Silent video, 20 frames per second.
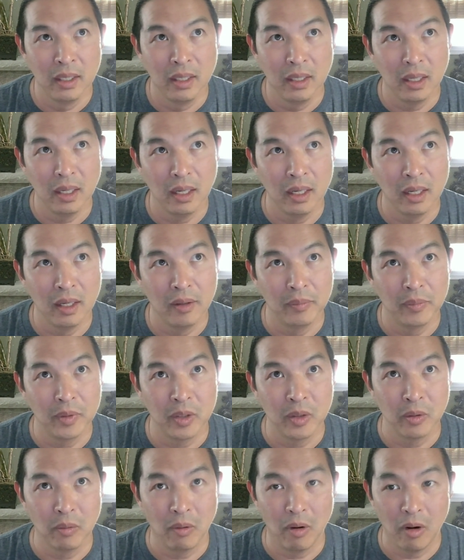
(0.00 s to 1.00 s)

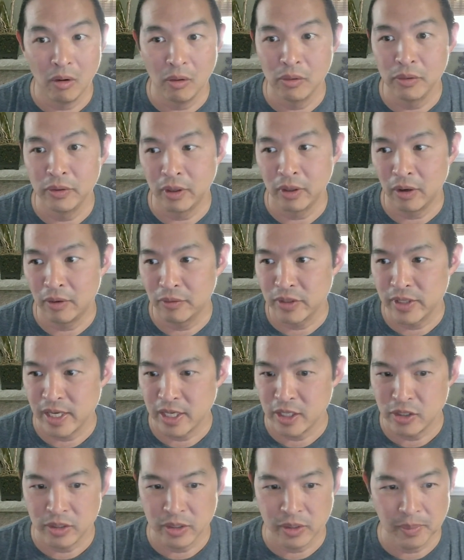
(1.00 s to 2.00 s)
all of the
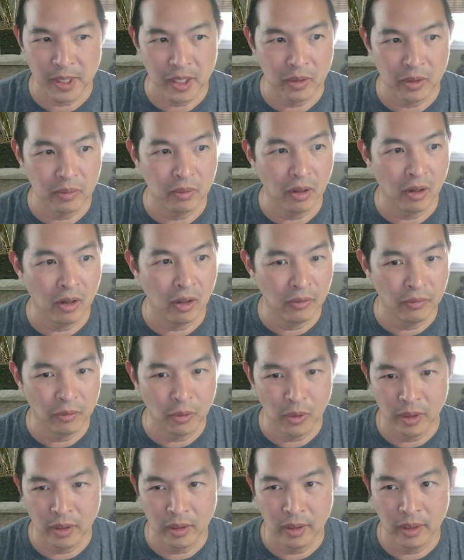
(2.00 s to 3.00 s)
conversations about olive
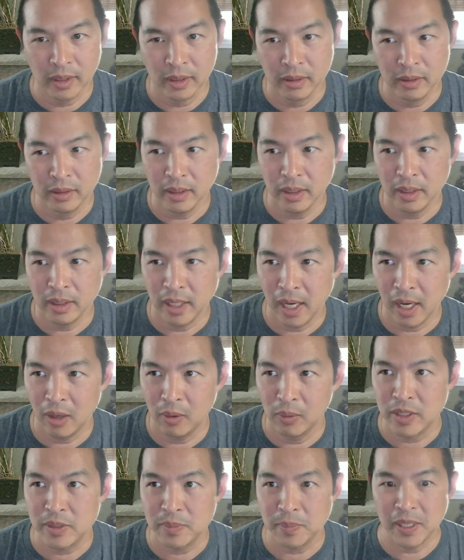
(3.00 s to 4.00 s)
oil and how
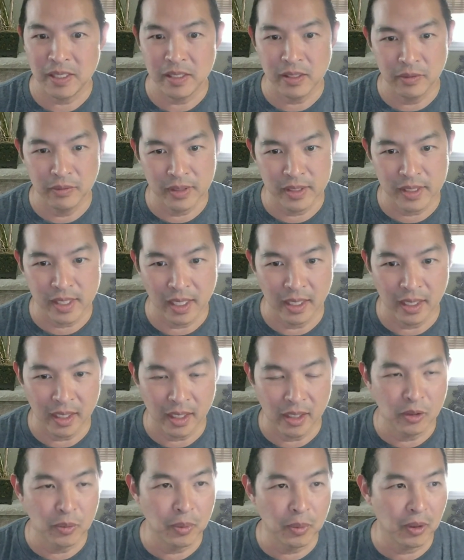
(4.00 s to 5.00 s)
expensive it's getting,
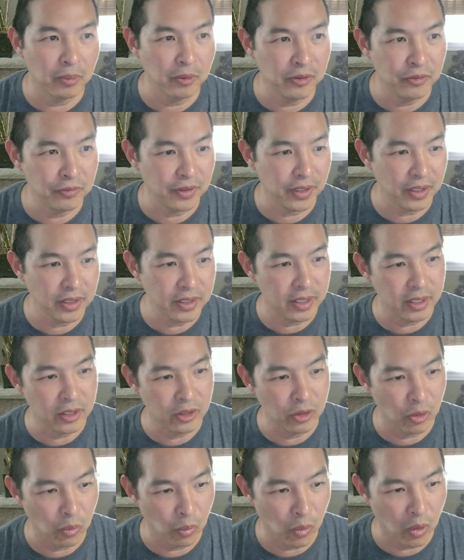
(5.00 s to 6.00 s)
and you probably felt it in
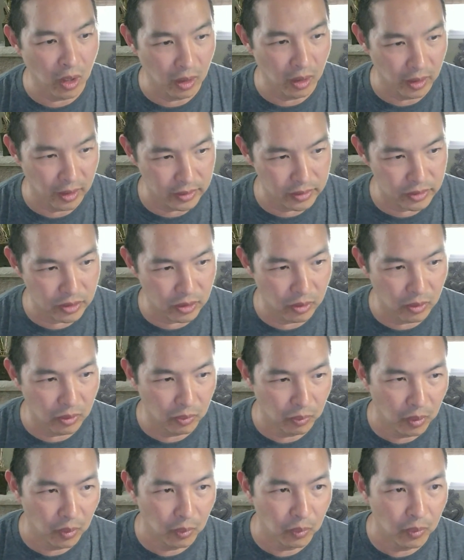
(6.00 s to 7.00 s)
your wallet. So
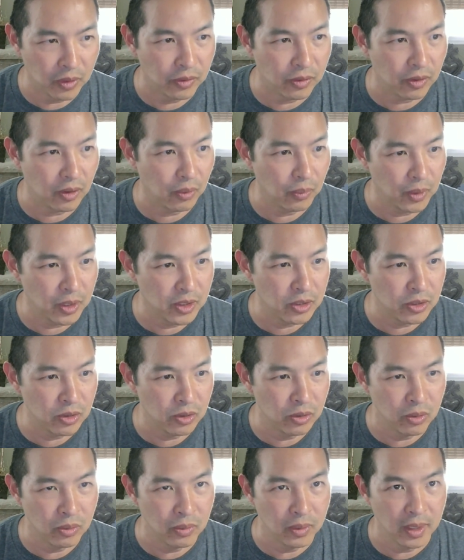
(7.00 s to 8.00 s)
what we thought we'd
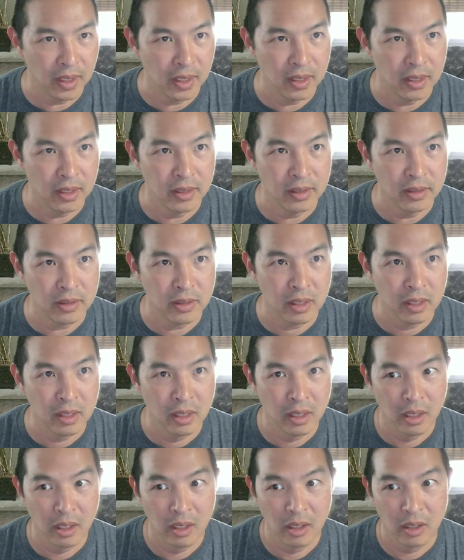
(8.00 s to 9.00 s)
do is
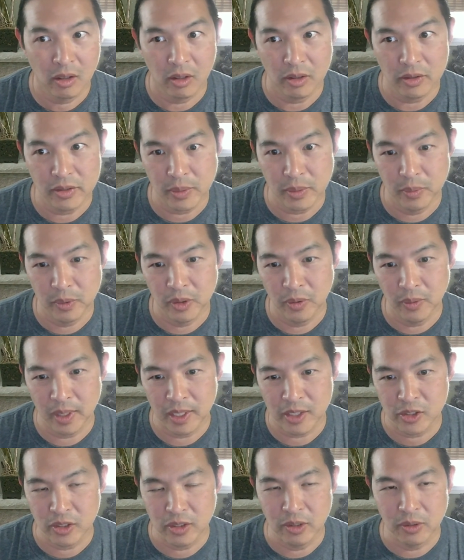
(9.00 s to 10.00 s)
call someone who
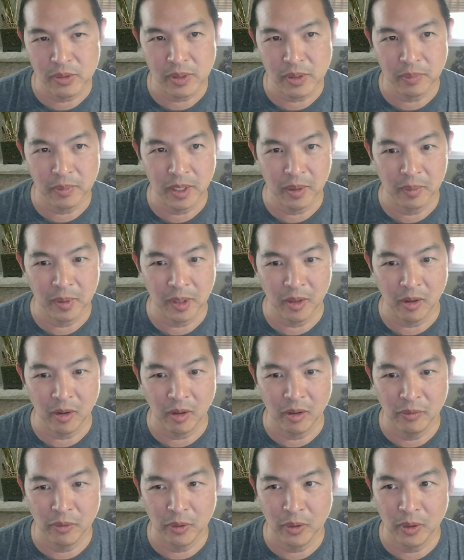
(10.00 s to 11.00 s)
actually knows something about
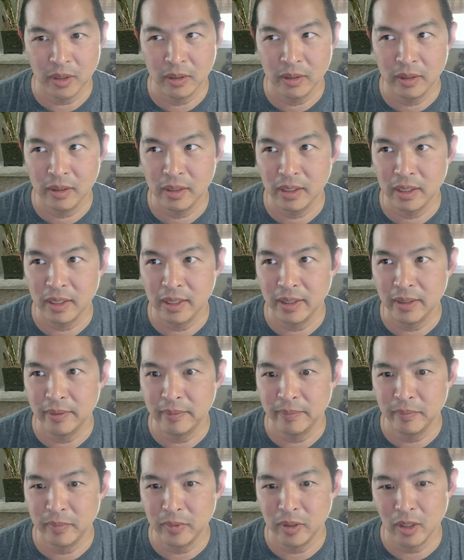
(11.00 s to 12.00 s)
olive oil,
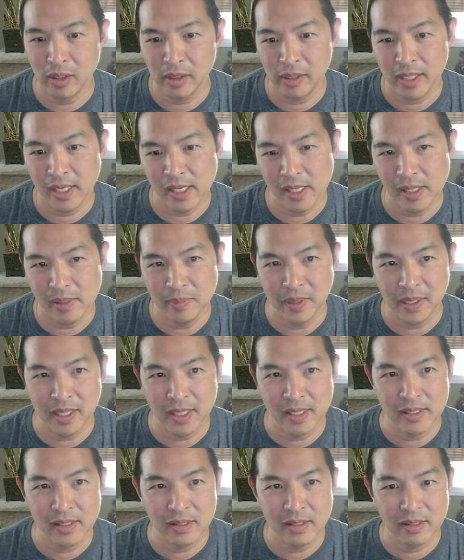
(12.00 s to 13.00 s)
not Kenny,
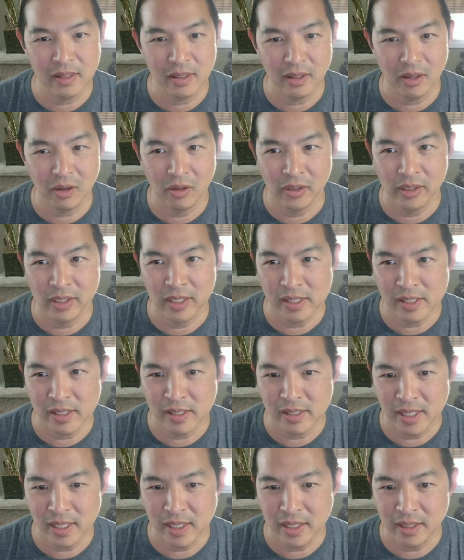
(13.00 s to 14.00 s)
because all he does
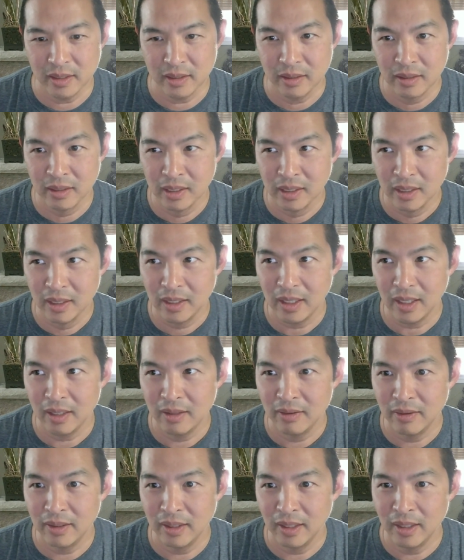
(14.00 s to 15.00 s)
is eat it,
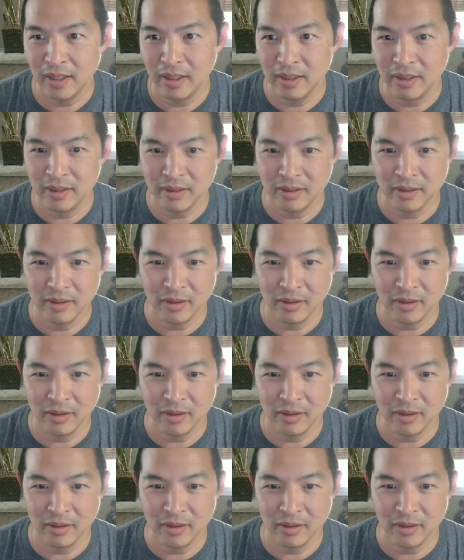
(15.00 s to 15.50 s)
and then